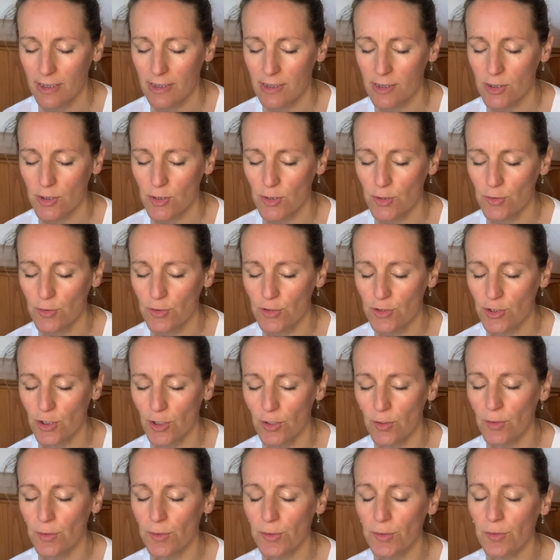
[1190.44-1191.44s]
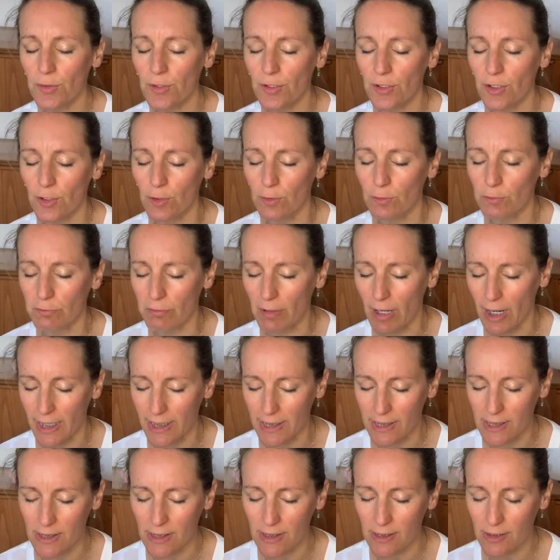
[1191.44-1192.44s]
to show you that you're
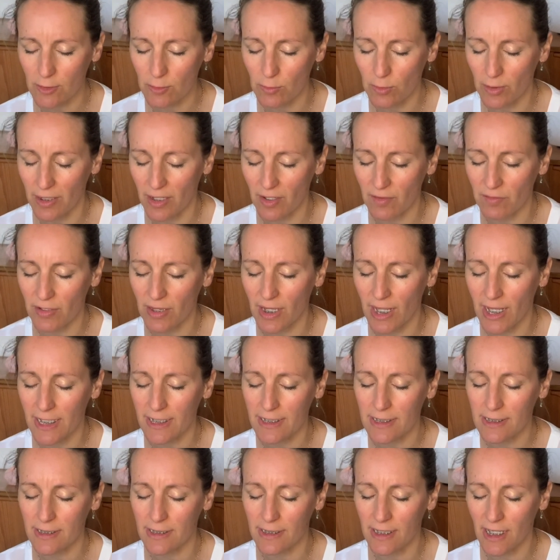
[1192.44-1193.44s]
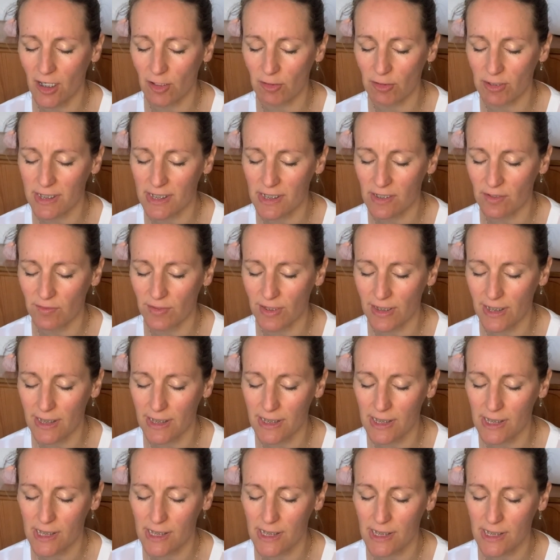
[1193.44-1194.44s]
right. Whatever that narrative
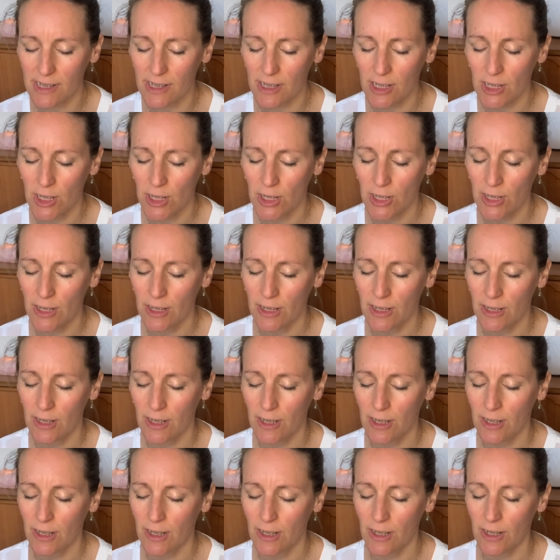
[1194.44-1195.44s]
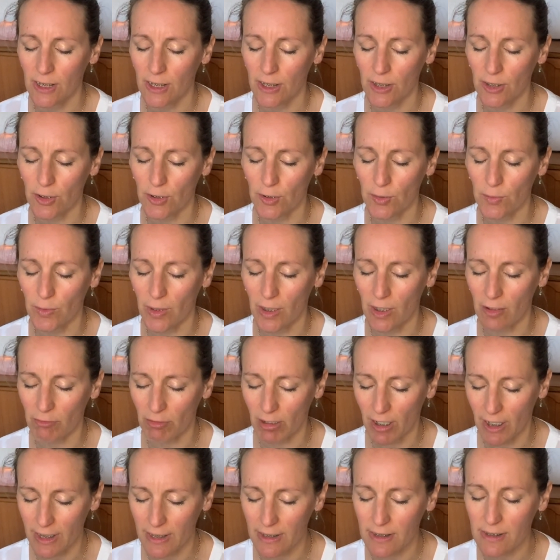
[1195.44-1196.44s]
is, you are
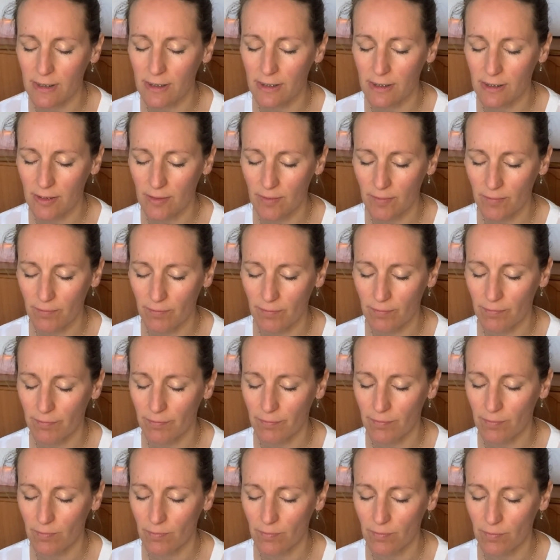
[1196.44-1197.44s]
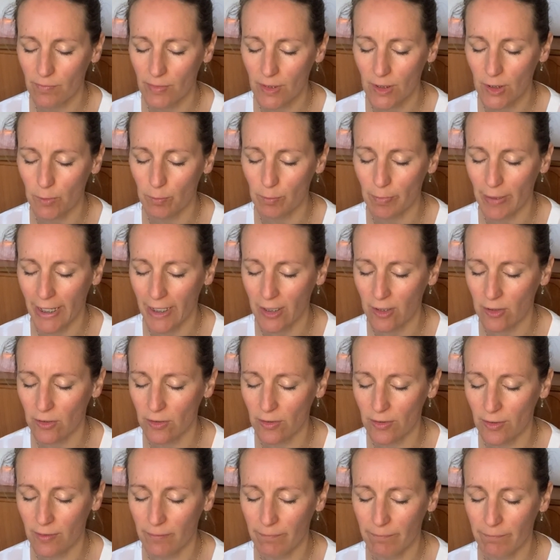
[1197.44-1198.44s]
right. You're bang
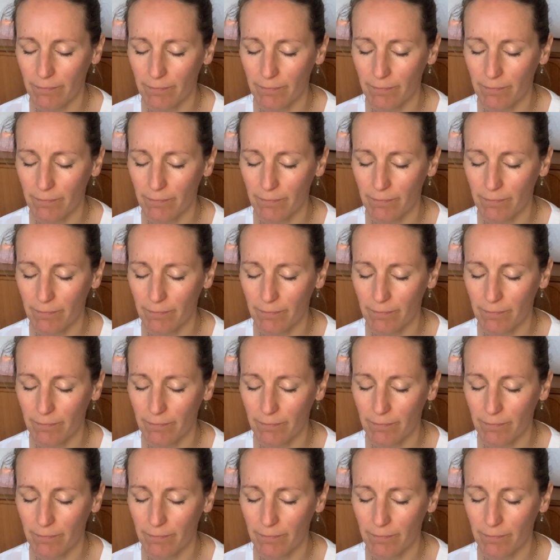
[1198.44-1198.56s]
on.